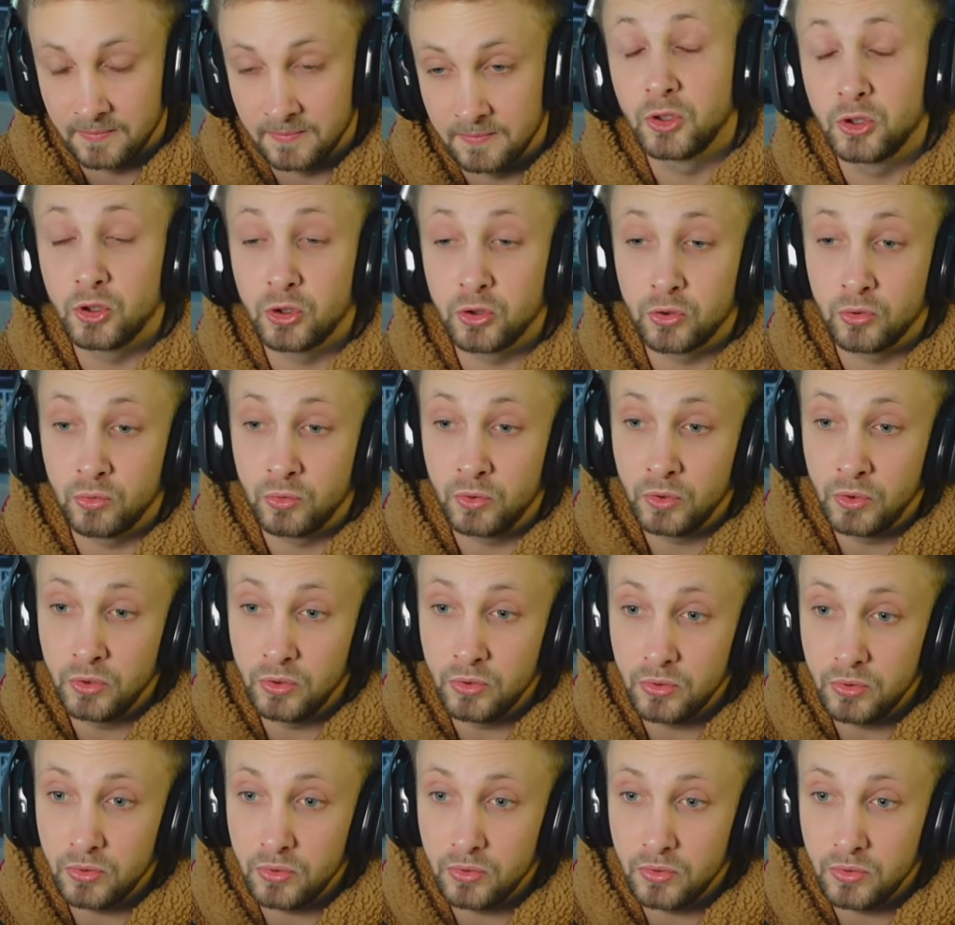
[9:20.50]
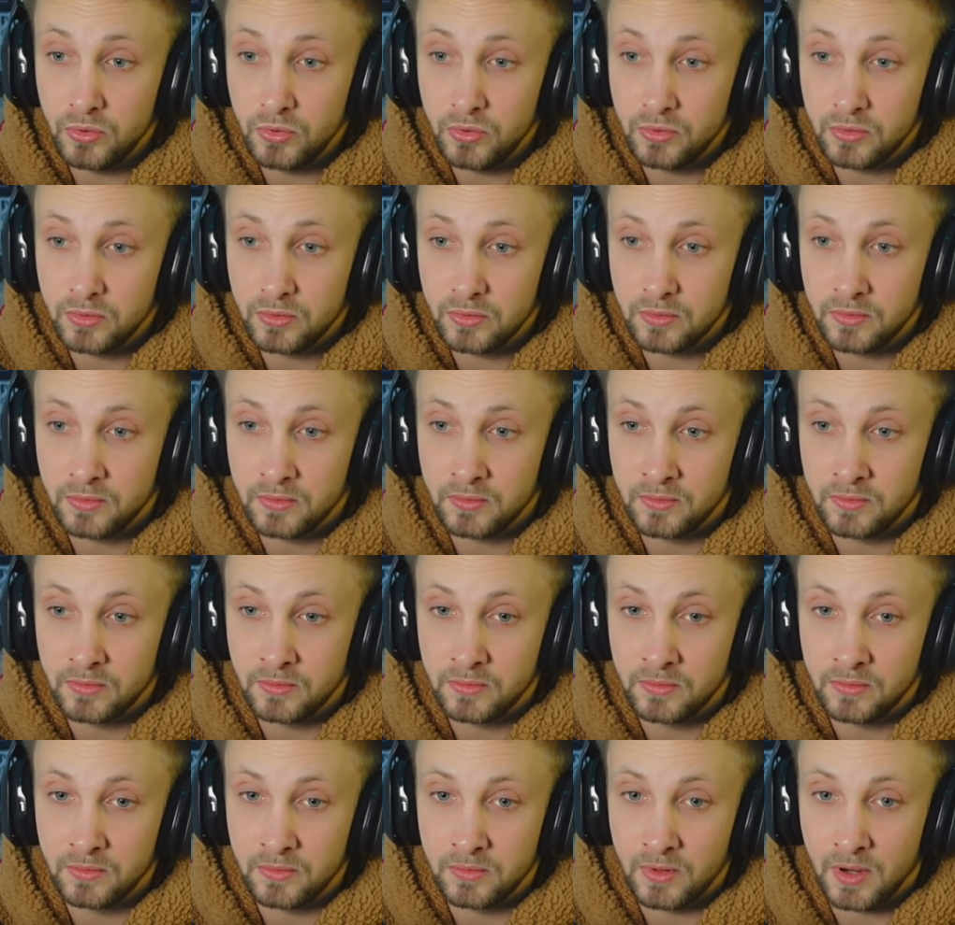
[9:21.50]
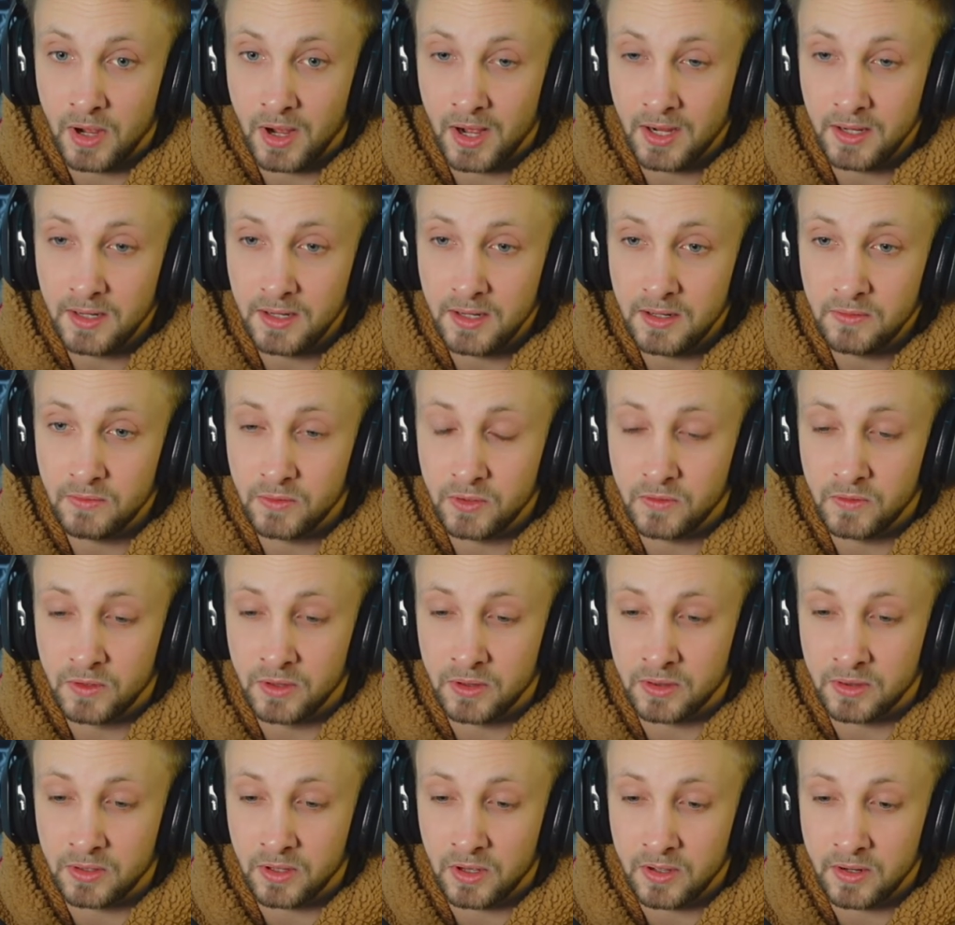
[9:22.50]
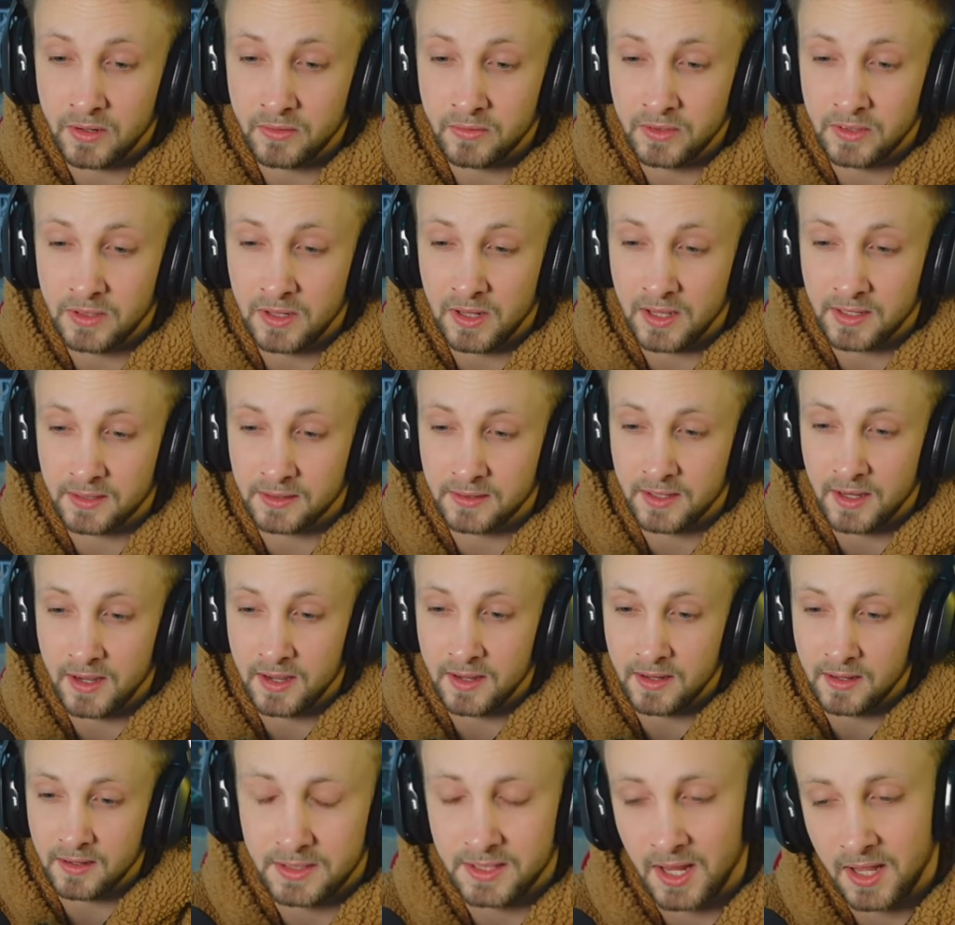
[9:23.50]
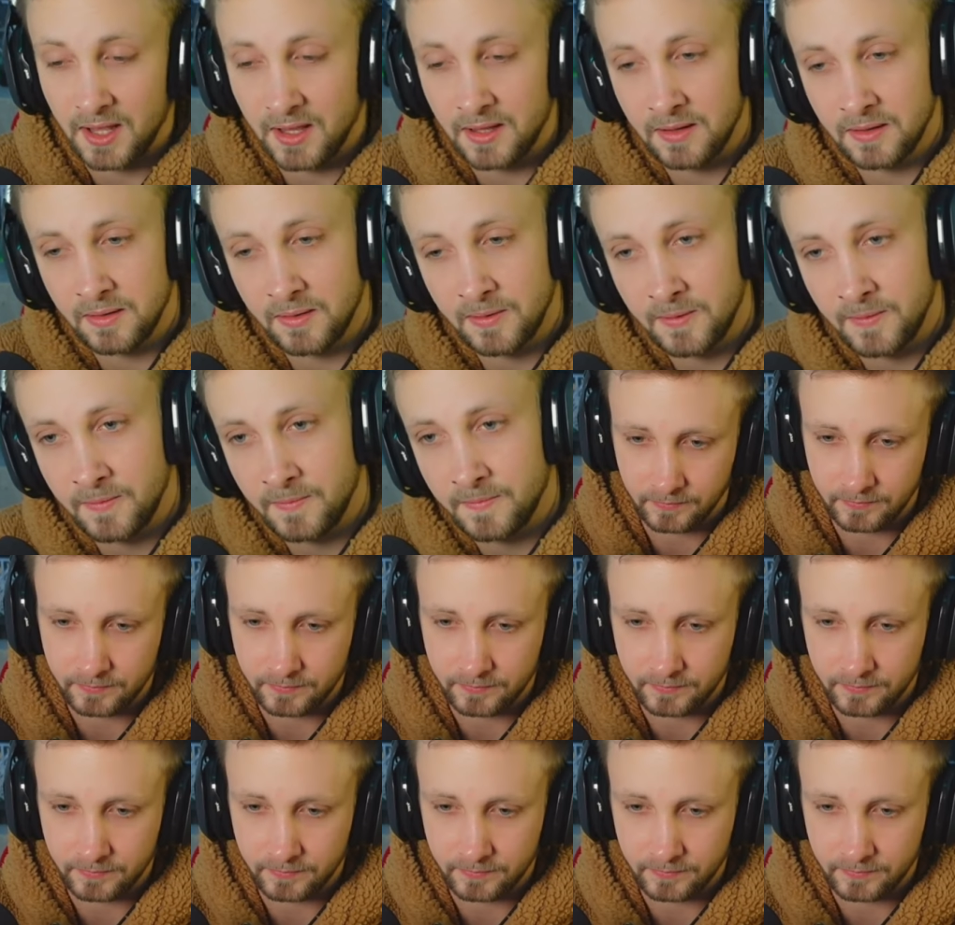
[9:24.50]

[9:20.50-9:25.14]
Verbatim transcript: True. I never even thought of it like that. Damn.